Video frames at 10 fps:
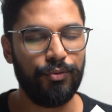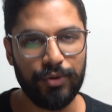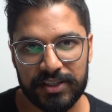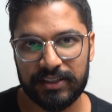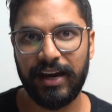
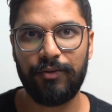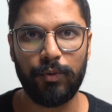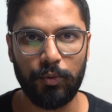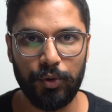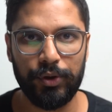risk and
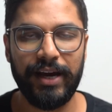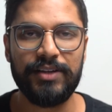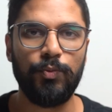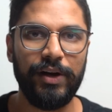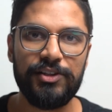reward
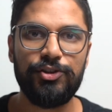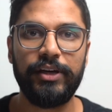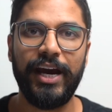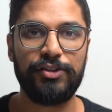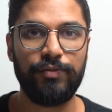as well as your
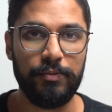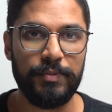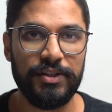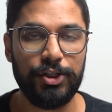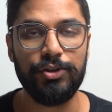cash flow
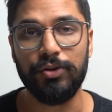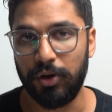position